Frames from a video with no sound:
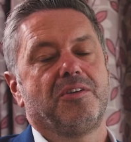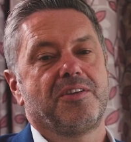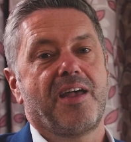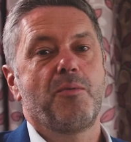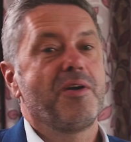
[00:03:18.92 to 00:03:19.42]

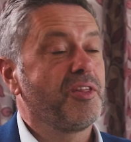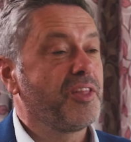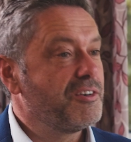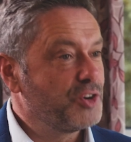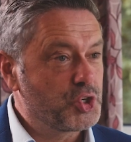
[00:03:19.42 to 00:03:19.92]
say whether
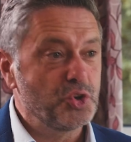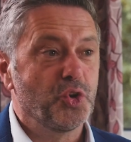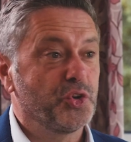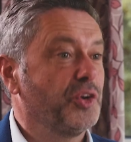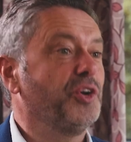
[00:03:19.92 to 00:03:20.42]
they're
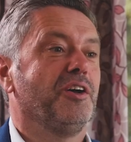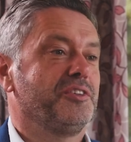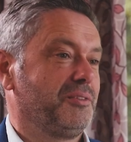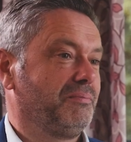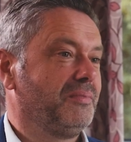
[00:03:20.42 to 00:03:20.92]
assured or not.